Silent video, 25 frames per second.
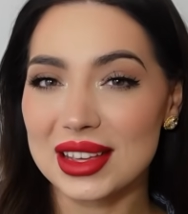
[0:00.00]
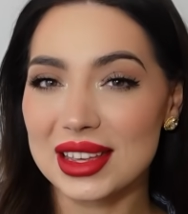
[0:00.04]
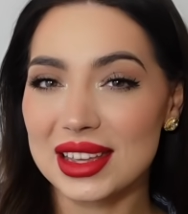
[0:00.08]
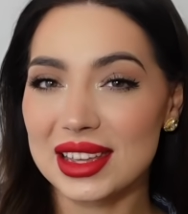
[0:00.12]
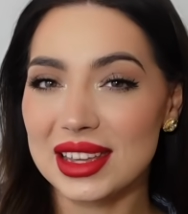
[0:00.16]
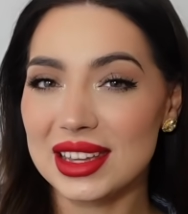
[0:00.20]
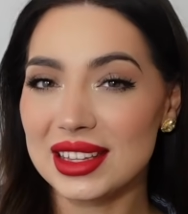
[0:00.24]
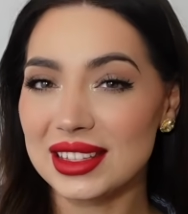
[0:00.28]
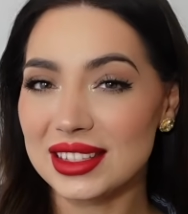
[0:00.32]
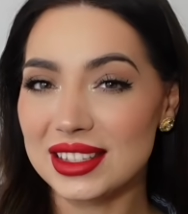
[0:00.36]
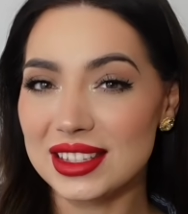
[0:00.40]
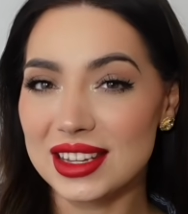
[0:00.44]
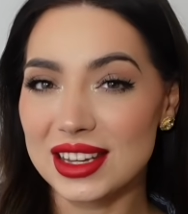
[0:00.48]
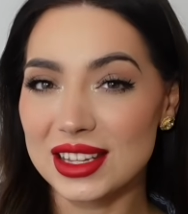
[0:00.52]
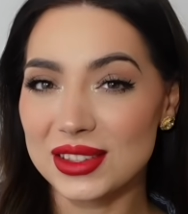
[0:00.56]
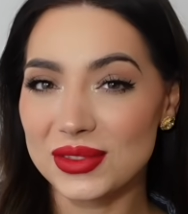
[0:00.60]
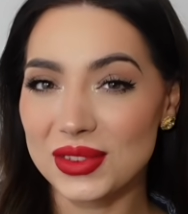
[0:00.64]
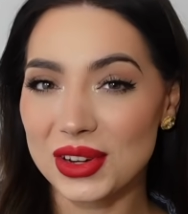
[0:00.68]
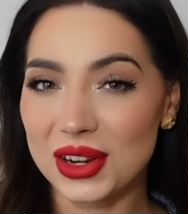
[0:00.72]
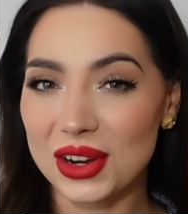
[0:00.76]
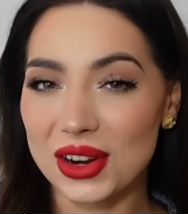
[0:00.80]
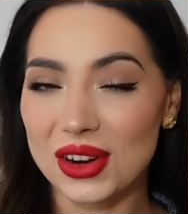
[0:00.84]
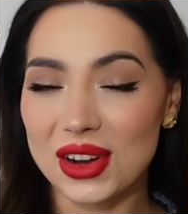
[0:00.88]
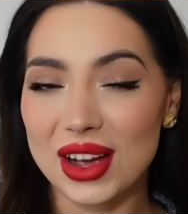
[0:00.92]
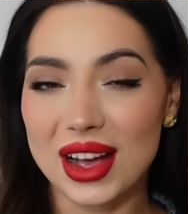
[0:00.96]
In today's
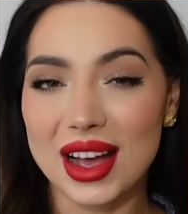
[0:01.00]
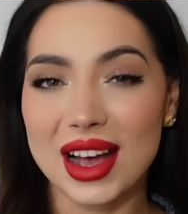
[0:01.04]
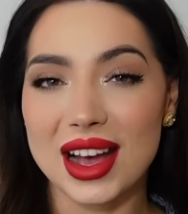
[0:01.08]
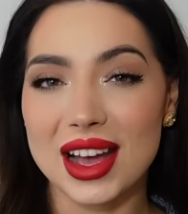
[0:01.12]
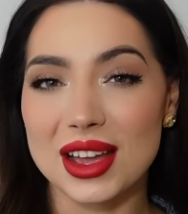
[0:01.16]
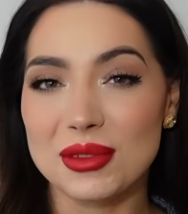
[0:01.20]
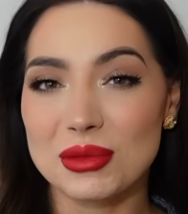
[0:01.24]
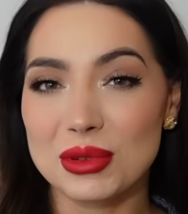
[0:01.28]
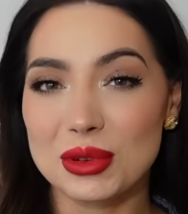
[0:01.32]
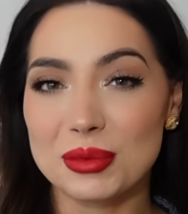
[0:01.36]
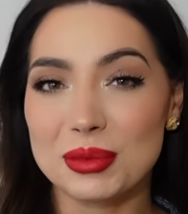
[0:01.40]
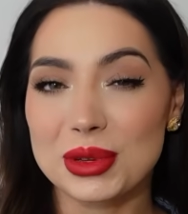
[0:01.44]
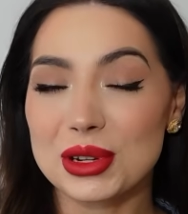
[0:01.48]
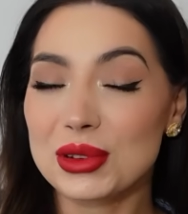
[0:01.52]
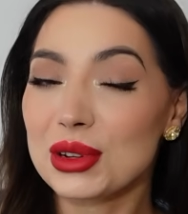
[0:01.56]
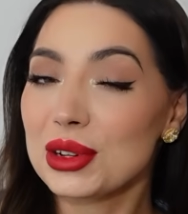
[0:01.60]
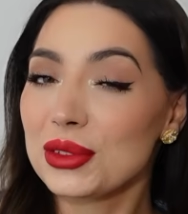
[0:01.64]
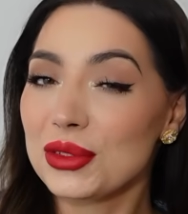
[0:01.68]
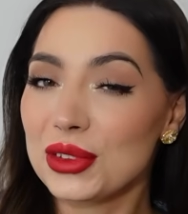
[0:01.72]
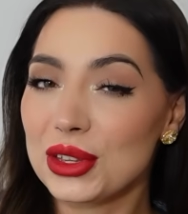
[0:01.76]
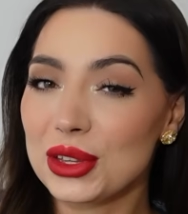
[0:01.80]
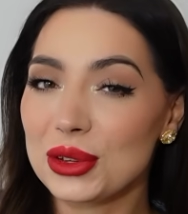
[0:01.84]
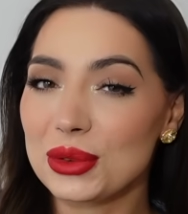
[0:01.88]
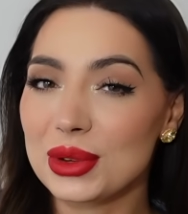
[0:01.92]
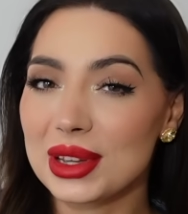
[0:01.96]
video I will be
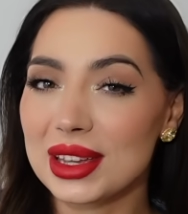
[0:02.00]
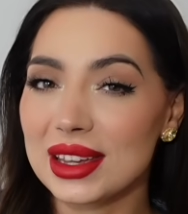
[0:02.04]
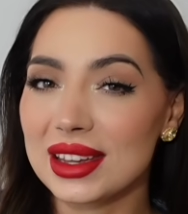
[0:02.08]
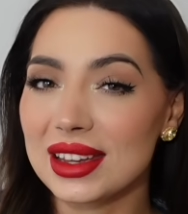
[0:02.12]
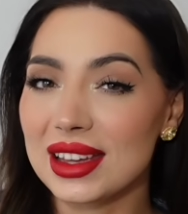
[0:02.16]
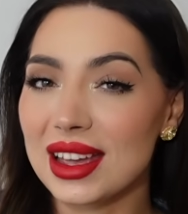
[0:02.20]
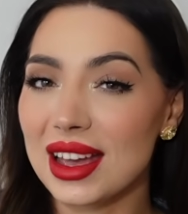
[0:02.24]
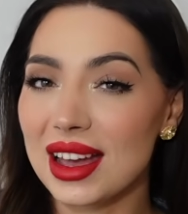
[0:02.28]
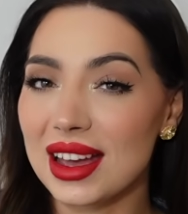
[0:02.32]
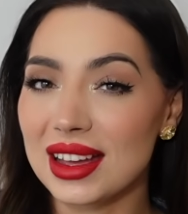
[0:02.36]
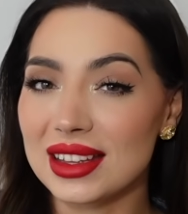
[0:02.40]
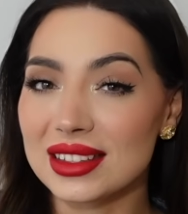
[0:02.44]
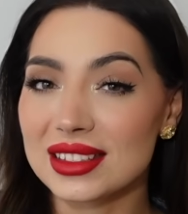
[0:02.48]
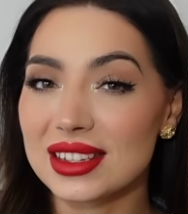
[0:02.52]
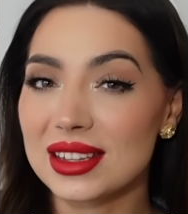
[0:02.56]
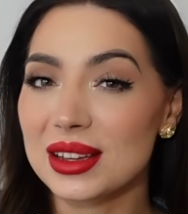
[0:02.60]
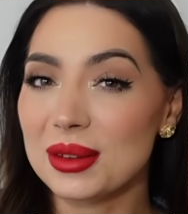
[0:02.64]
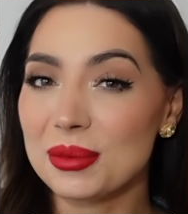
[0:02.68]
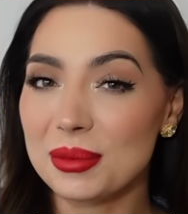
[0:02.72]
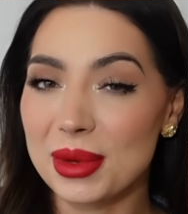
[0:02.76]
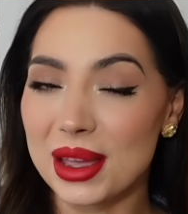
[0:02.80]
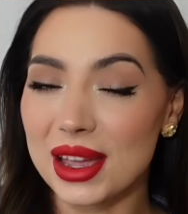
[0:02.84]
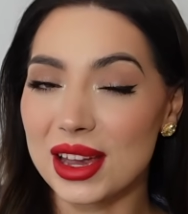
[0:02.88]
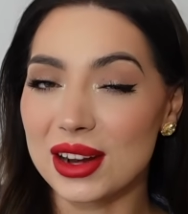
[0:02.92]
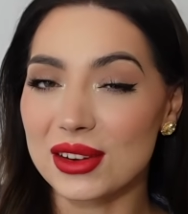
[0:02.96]
reviewing and
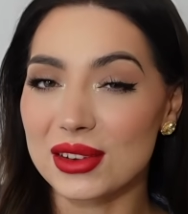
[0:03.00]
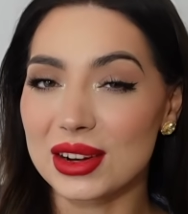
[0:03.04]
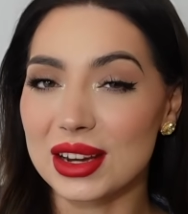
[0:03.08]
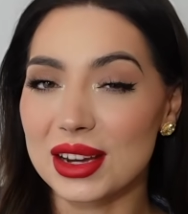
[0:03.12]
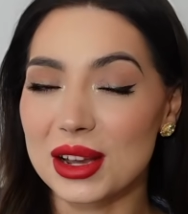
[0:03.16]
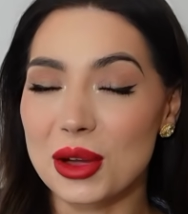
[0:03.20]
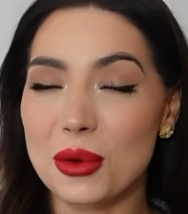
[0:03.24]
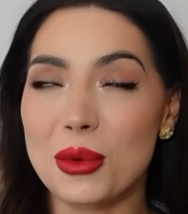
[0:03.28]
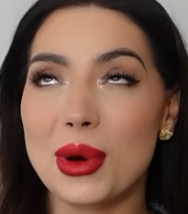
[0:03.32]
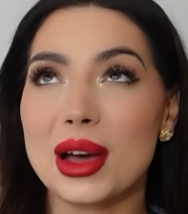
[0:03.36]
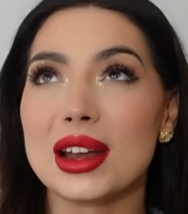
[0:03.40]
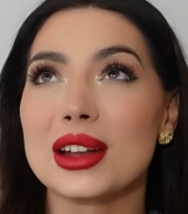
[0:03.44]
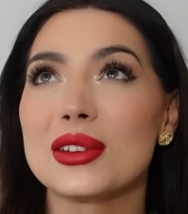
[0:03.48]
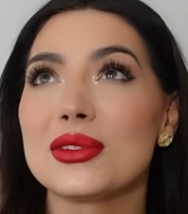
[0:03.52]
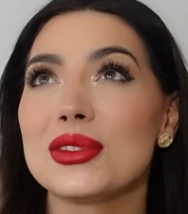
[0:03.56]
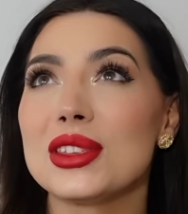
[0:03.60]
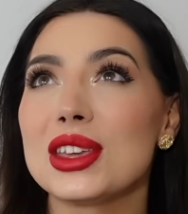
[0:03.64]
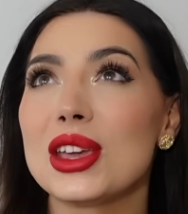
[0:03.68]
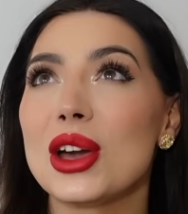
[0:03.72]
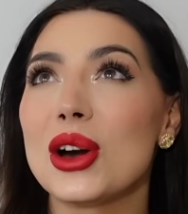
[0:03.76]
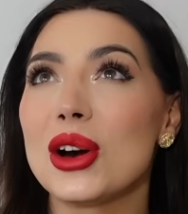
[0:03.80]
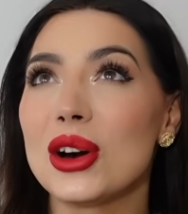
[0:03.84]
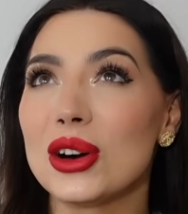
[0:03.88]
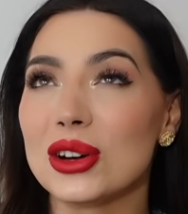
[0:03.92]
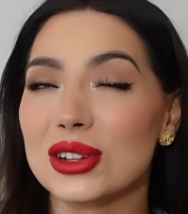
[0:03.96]
comparing one of the
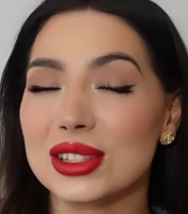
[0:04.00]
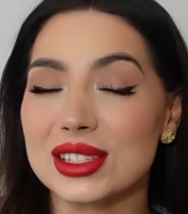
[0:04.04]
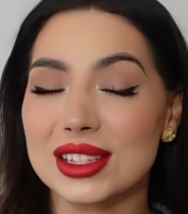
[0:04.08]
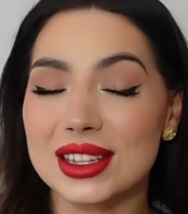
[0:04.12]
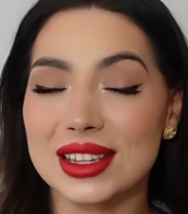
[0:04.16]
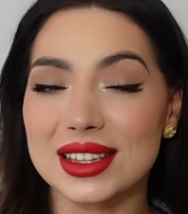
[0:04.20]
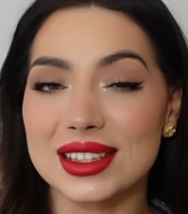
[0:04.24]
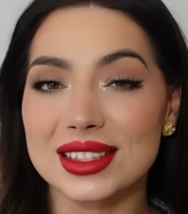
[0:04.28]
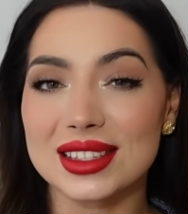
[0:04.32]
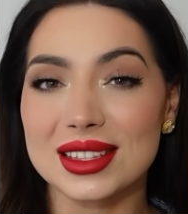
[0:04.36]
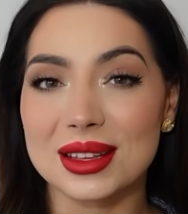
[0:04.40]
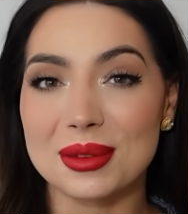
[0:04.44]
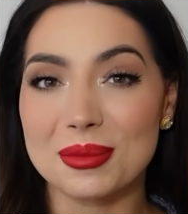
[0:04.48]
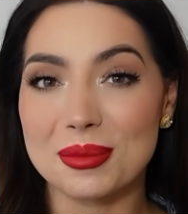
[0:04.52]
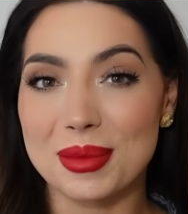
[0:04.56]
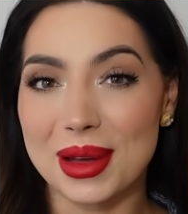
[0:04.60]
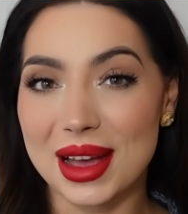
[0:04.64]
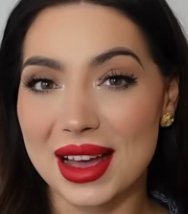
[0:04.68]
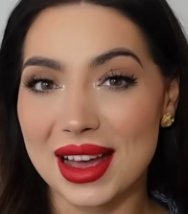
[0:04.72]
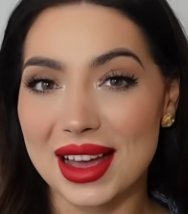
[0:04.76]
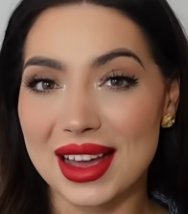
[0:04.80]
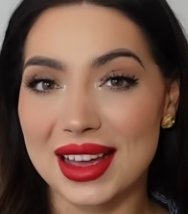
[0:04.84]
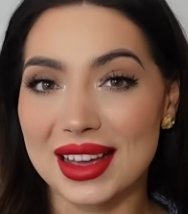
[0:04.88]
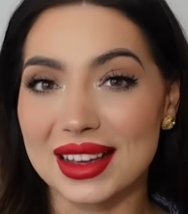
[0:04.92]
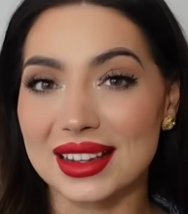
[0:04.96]
hottest
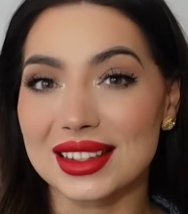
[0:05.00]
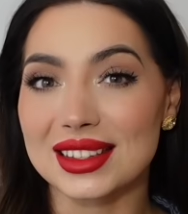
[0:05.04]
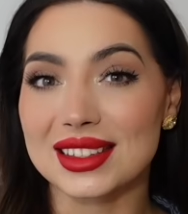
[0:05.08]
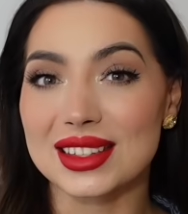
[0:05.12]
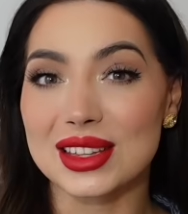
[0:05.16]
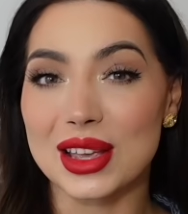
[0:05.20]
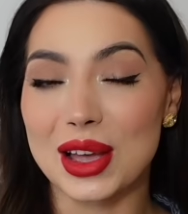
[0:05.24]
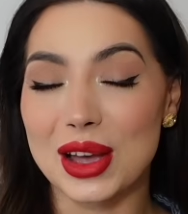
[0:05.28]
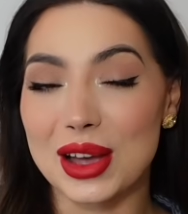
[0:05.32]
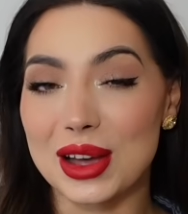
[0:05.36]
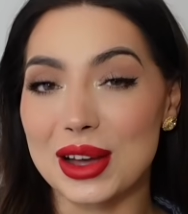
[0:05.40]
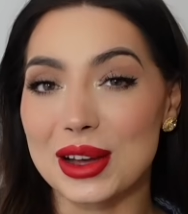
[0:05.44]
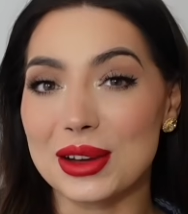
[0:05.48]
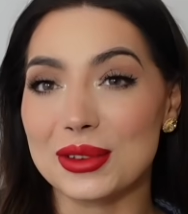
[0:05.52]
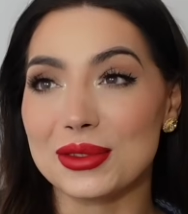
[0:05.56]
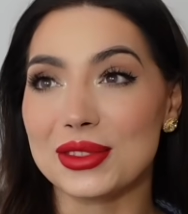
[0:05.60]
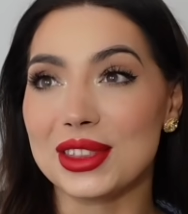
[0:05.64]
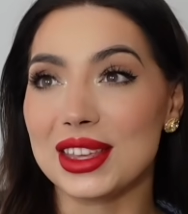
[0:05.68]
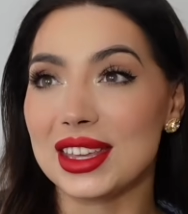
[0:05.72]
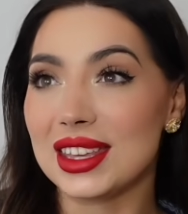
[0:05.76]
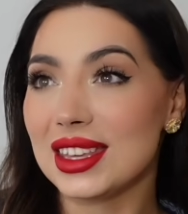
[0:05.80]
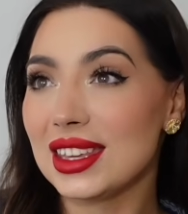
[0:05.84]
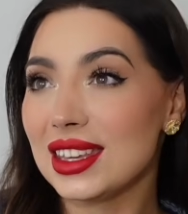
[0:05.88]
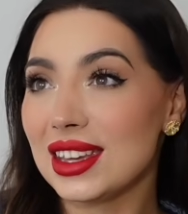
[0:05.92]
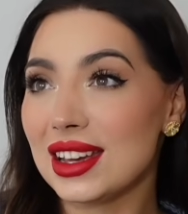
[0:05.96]
bags of
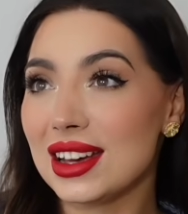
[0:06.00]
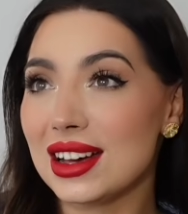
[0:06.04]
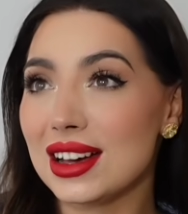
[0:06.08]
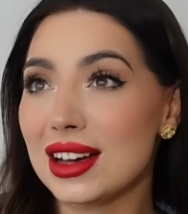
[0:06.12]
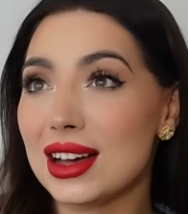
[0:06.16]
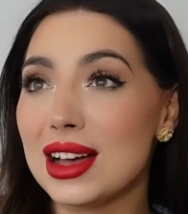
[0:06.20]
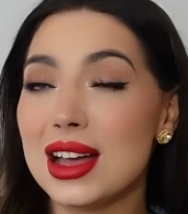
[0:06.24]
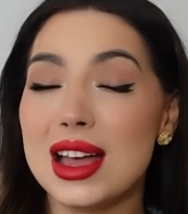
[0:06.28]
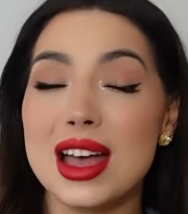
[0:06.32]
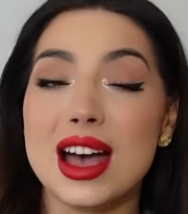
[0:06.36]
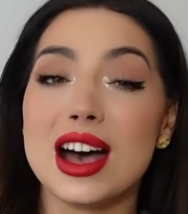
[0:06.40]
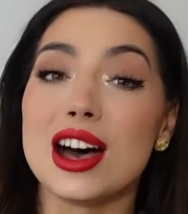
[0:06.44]
the year,